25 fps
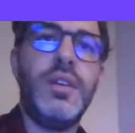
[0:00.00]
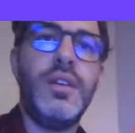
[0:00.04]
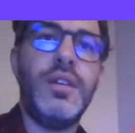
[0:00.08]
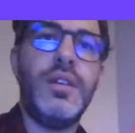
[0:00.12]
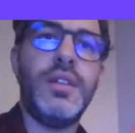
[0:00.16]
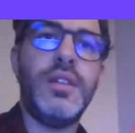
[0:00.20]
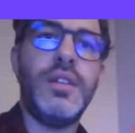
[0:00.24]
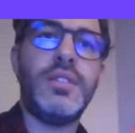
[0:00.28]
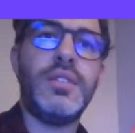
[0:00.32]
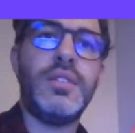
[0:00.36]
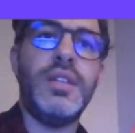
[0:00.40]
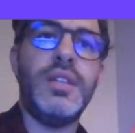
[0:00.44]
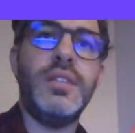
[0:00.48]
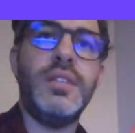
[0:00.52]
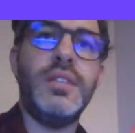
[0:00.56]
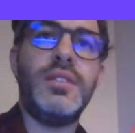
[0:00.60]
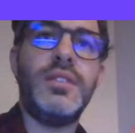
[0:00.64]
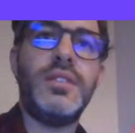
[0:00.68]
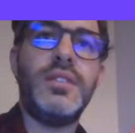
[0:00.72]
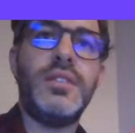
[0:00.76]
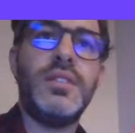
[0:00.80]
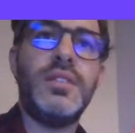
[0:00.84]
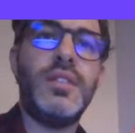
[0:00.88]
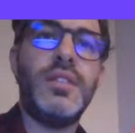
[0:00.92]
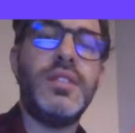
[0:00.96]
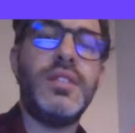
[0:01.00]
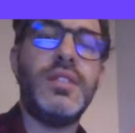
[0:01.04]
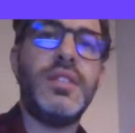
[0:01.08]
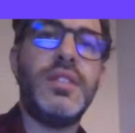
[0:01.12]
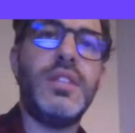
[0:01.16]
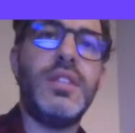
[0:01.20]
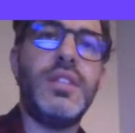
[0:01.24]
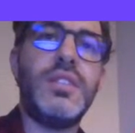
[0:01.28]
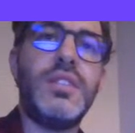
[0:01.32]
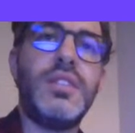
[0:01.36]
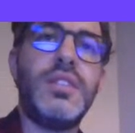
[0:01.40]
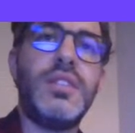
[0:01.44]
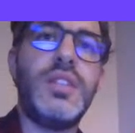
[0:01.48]
That's nice. That's
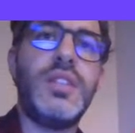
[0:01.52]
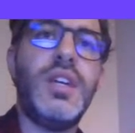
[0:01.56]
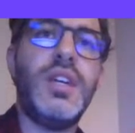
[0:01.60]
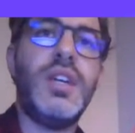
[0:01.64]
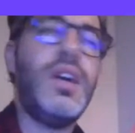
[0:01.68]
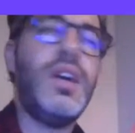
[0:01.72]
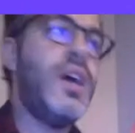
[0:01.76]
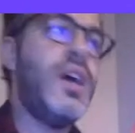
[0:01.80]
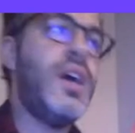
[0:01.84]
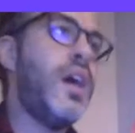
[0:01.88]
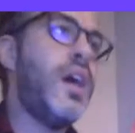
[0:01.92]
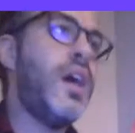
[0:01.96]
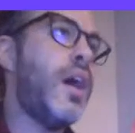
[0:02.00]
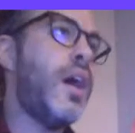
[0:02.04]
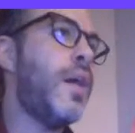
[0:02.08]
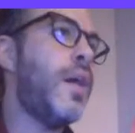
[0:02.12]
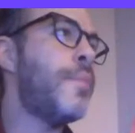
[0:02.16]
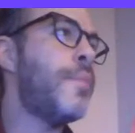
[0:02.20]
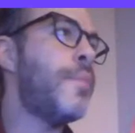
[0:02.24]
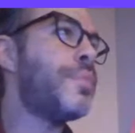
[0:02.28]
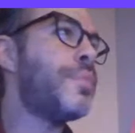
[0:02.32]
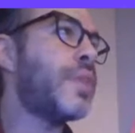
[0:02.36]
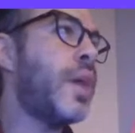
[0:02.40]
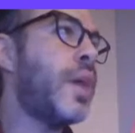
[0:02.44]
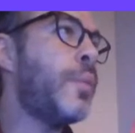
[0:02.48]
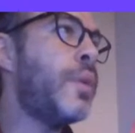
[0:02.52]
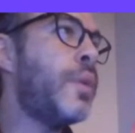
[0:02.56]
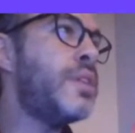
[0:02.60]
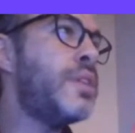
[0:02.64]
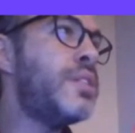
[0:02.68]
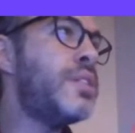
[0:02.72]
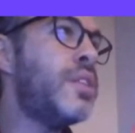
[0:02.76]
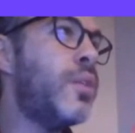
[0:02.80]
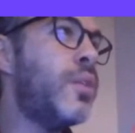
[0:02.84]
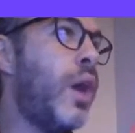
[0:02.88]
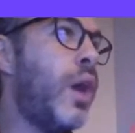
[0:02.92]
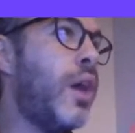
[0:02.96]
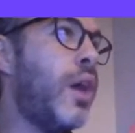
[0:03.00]
nice. I'd want to
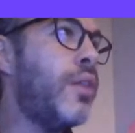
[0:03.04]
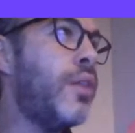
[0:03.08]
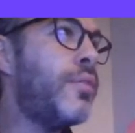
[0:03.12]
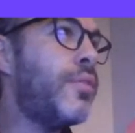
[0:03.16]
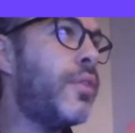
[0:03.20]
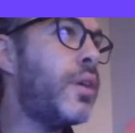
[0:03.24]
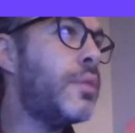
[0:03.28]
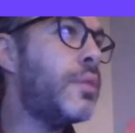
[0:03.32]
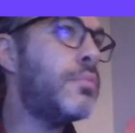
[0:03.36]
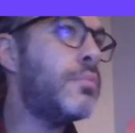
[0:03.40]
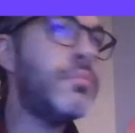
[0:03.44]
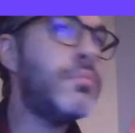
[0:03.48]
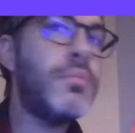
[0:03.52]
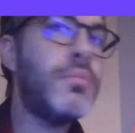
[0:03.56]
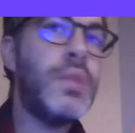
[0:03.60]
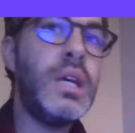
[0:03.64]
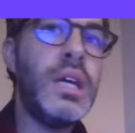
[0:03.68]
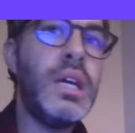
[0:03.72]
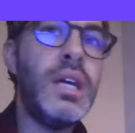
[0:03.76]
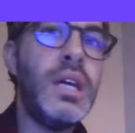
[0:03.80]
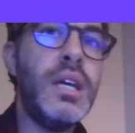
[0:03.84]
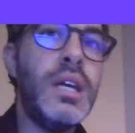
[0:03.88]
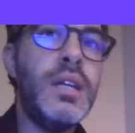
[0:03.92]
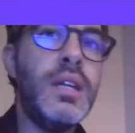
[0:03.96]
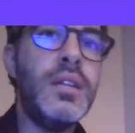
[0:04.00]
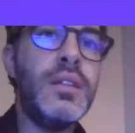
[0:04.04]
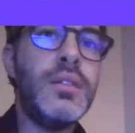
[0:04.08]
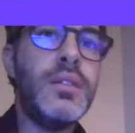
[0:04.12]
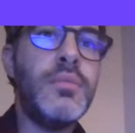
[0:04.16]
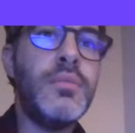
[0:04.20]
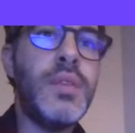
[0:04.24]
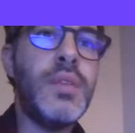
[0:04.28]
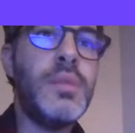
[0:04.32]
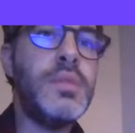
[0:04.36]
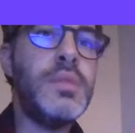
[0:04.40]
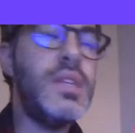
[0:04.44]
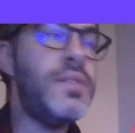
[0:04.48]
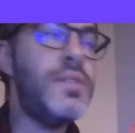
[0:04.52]
see the wireframe and
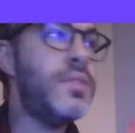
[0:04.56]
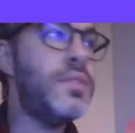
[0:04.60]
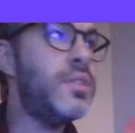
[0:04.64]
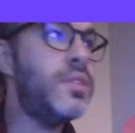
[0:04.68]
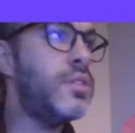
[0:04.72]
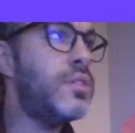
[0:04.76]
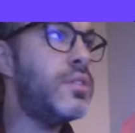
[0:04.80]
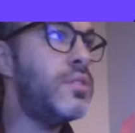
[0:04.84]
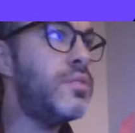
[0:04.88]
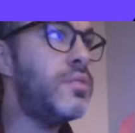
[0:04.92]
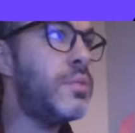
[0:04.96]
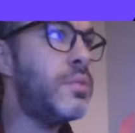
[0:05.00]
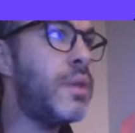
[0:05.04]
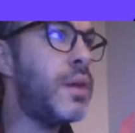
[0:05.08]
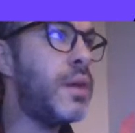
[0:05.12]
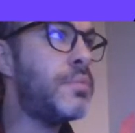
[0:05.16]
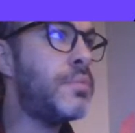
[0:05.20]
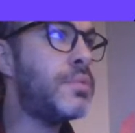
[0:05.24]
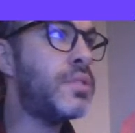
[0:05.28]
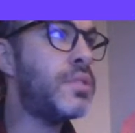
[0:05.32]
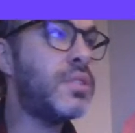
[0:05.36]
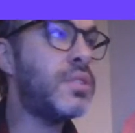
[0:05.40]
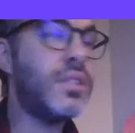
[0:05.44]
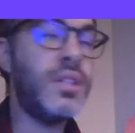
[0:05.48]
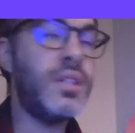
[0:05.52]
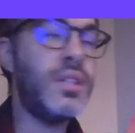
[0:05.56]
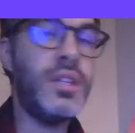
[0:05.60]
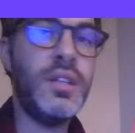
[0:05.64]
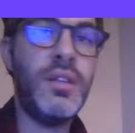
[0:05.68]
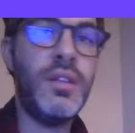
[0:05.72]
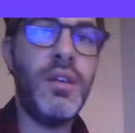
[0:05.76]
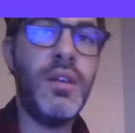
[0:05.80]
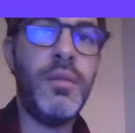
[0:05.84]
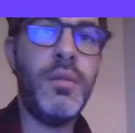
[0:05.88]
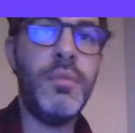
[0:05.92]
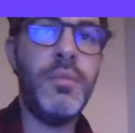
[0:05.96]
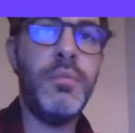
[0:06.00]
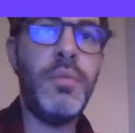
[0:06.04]
maybe even your UV maps.
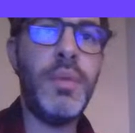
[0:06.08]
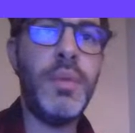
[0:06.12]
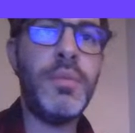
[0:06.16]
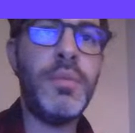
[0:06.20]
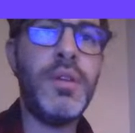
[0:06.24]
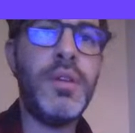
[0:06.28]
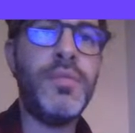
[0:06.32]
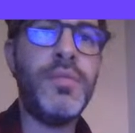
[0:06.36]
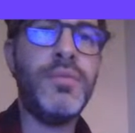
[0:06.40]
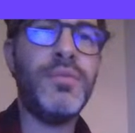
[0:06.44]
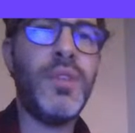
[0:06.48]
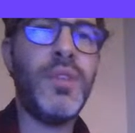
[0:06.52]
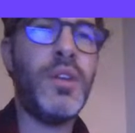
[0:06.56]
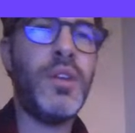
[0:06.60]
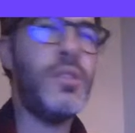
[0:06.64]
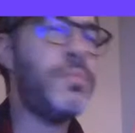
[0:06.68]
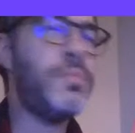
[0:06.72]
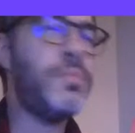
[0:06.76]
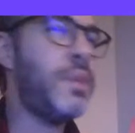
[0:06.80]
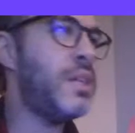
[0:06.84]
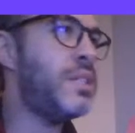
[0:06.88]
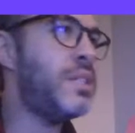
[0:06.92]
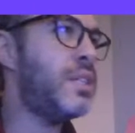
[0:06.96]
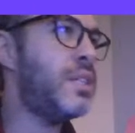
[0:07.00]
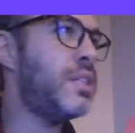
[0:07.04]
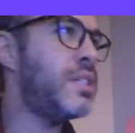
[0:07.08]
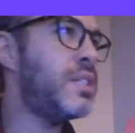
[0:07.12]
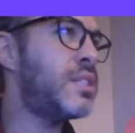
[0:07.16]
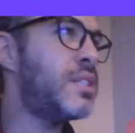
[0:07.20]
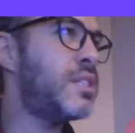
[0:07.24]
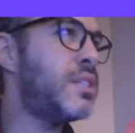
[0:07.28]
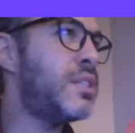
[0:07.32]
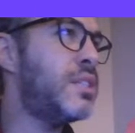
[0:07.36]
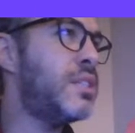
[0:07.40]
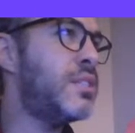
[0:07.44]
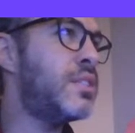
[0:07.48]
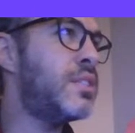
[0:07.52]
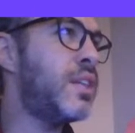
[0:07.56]
Maybe are you painting
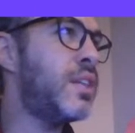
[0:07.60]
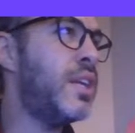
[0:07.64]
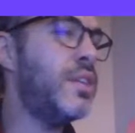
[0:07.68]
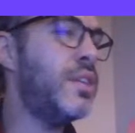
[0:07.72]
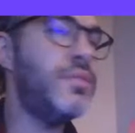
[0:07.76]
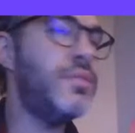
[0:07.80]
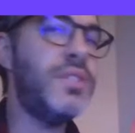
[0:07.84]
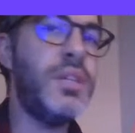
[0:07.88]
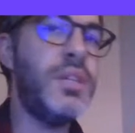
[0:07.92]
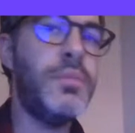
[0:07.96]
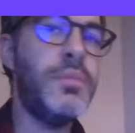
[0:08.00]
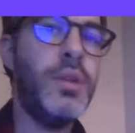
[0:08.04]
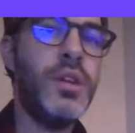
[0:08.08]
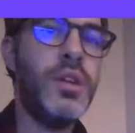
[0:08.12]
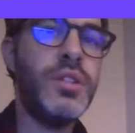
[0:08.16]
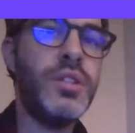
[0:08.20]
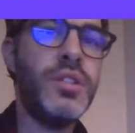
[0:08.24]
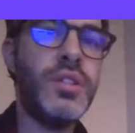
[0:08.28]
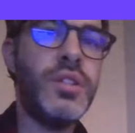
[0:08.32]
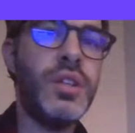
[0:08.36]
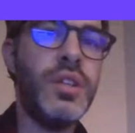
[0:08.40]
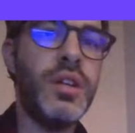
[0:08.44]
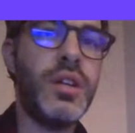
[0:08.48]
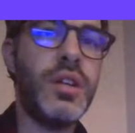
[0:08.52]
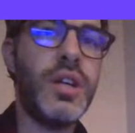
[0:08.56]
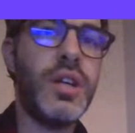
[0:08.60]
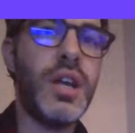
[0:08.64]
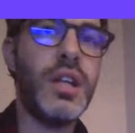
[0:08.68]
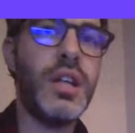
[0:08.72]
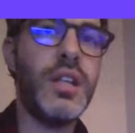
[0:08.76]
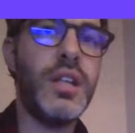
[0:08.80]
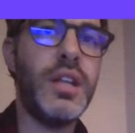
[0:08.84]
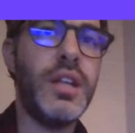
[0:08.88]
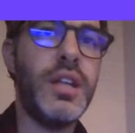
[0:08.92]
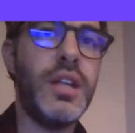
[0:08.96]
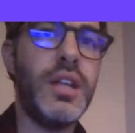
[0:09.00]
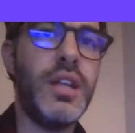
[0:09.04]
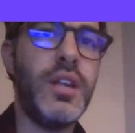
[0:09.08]
this inside of ZBrush to kind
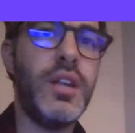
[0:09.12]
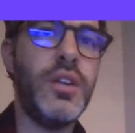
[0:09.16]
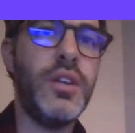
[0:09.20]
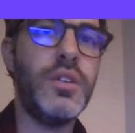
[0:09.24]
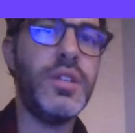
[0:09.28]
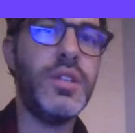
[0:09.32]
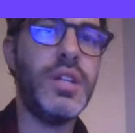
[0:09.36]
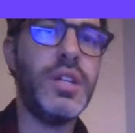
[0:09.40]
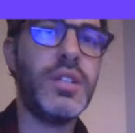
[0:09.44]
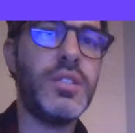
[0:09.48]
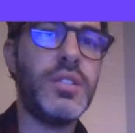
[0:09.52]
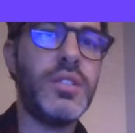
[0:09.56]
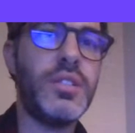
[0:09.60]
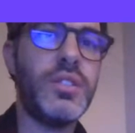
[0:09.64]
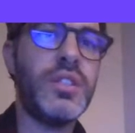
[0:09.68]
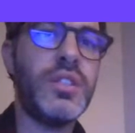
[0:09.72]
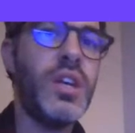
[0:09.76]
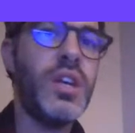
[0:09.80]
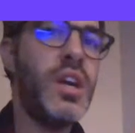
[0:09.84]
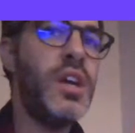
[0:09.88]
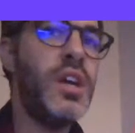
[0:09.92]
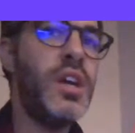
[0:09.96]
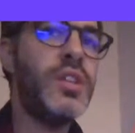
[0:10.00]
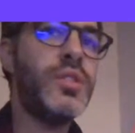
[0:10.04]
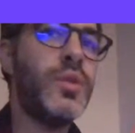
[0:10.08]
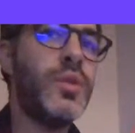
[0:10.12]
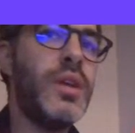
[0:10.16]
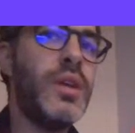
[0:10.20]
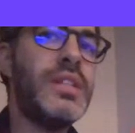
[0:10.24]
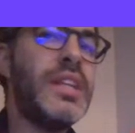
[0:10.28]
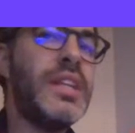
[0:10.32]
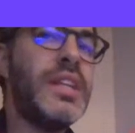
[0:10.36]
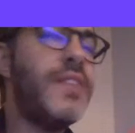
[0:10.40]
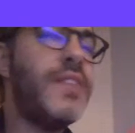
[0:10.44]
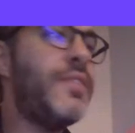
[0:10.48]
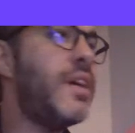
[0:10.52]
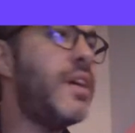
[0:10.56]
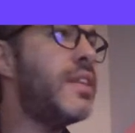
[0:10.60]
of like get all your textures? So
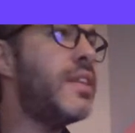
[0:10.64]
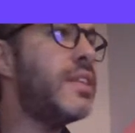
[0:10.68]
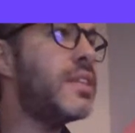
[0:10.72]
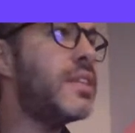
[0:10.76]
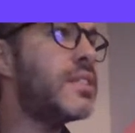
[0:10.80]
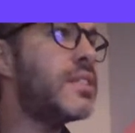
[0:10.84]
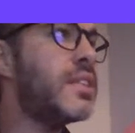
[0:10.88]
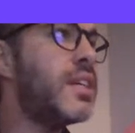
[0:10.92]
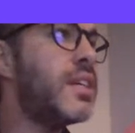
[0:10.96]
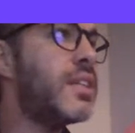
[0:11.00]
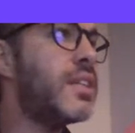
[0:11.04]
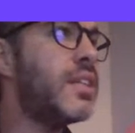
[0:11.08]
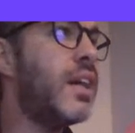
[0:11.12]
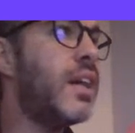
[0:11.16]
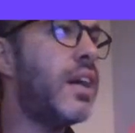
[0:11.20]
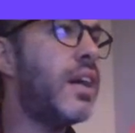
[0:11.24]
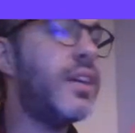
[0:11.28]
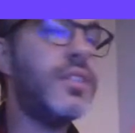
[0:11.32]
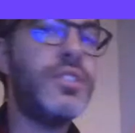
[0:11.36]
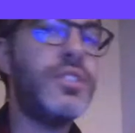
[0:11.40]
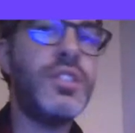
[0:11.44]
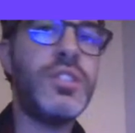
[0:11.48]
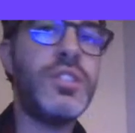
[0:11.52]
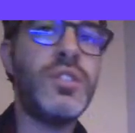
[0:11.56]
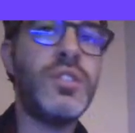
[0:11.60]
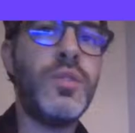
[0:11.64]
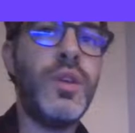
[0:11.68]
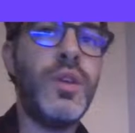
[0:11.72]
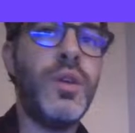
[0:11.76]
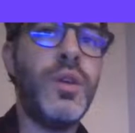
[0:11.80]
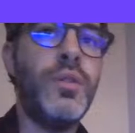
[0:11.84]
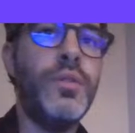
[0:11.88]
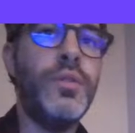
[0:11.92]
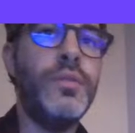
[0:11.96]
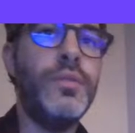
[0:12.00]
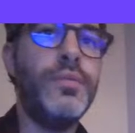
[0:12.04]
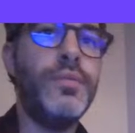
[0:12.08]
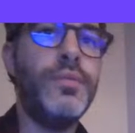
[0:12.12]
identify things like that, just so I
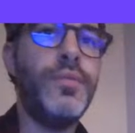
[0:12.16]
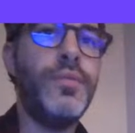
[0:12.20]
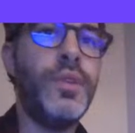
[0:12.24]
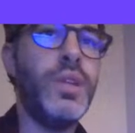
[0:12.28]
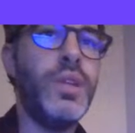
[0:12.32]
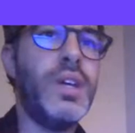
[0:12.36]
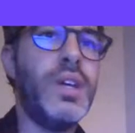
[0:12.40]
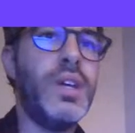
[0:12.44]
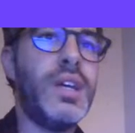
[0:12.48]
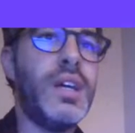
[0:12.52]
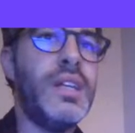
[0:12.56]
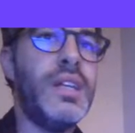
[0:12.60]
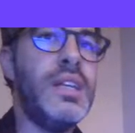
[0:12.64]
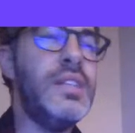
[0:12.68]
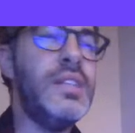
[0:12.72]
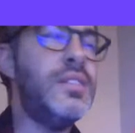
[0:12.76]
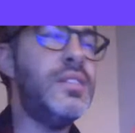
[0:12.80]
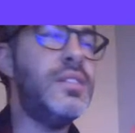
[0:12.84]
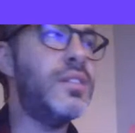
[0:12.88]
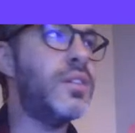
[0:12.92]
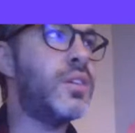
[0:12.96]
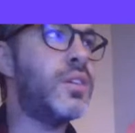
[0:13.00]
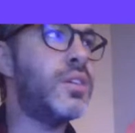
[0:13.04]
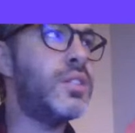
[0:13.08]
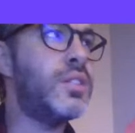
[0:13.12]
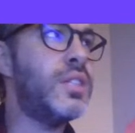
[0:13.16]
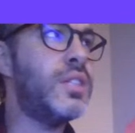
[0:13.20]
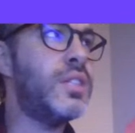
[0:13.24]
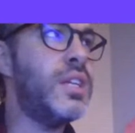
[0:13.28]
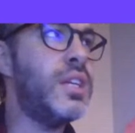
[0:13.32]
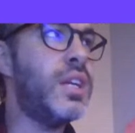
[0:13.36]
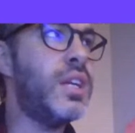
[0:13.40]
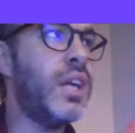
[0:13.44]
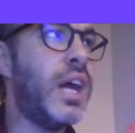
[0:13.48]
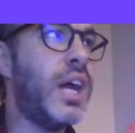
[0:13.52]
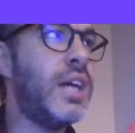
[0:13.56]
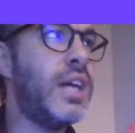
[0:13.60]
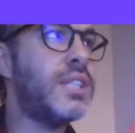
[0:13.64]
don't feel like I need to
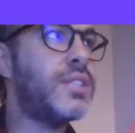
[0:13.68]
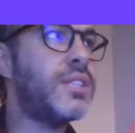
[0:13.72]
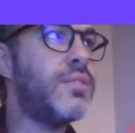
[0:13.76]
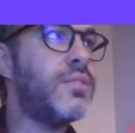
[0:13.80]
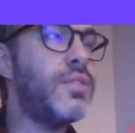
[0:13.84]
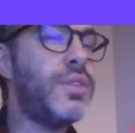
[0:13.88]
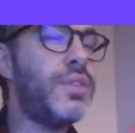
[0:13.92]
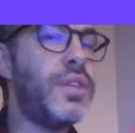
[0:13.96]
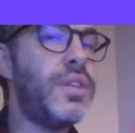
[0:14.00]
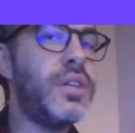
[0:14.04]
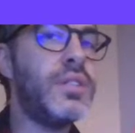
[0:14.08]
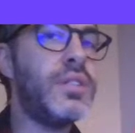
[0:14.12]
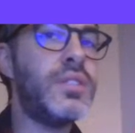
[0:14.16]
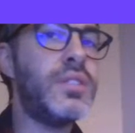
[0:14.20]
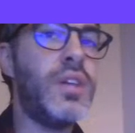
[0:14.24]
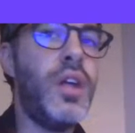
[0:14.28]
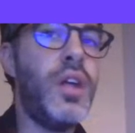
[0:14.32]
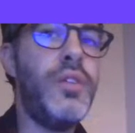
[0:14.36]
critique and ask for things.